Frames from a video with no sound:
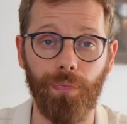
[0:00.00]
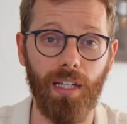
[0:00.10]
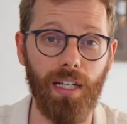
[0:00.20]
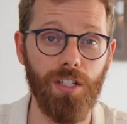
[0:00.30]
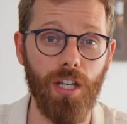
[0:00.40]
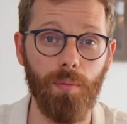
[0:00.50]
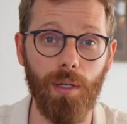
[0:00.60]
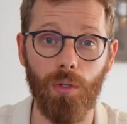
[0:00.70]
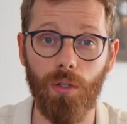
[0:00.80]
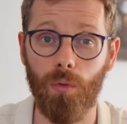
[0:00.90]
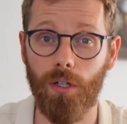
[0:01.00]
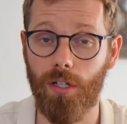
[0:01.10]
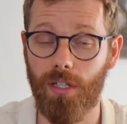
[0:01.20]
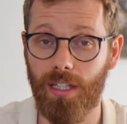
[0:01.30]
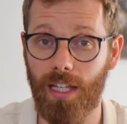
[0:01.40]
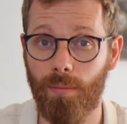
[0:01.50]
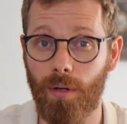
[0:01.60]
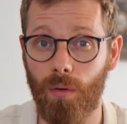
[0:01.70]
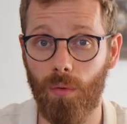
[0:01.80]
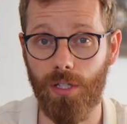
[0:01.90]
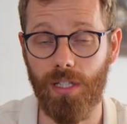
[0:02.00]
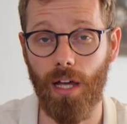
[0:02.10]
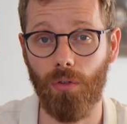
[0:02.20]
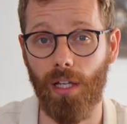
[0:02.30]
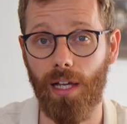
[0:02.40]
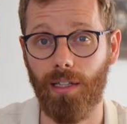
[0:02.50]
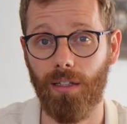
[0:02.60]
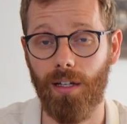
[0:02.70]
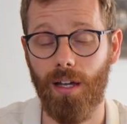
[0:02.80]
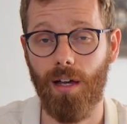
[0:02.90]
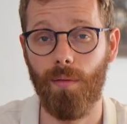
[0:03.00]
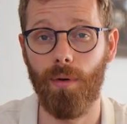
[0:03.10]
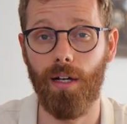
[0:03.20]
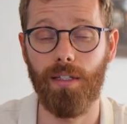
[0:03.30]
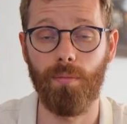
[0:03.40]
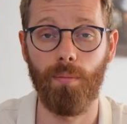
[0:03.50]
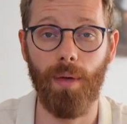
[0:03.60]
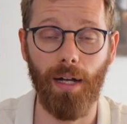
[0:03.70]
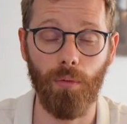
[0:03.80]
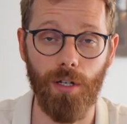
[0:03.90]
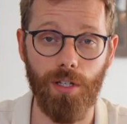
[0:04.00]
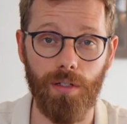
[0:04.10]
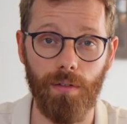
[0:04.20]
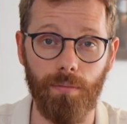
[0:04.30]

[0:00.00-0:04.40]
Can you tell me what the word slip would sound like, but backwards?